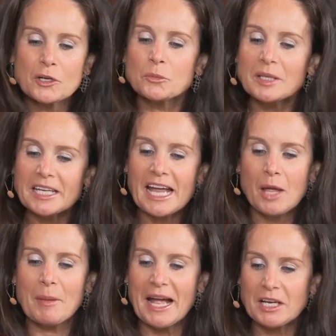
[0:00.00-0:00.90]
could really
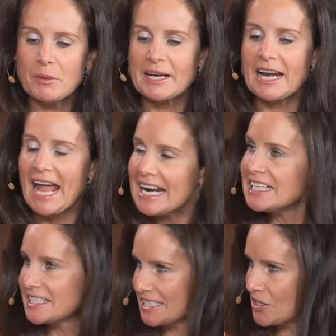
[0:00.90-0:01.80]
help anyone at any
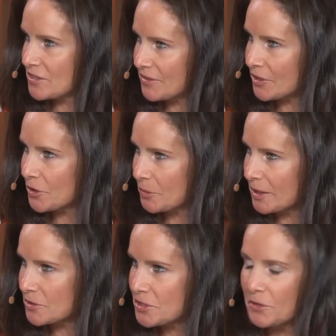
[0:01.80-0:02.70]
stage of their
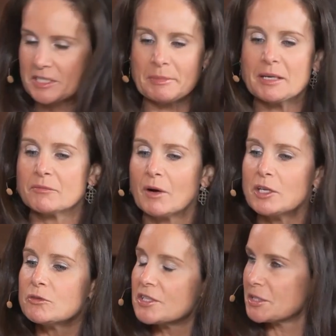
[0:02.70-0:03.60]
career too, because what
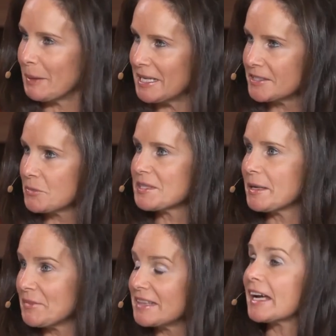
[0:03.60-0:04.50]
you just painted was
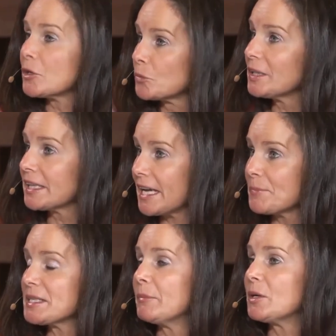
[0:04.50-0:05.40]
something that could really help
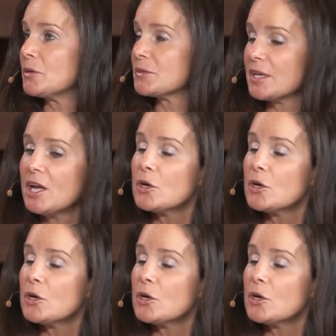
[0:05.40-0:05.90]
someone who's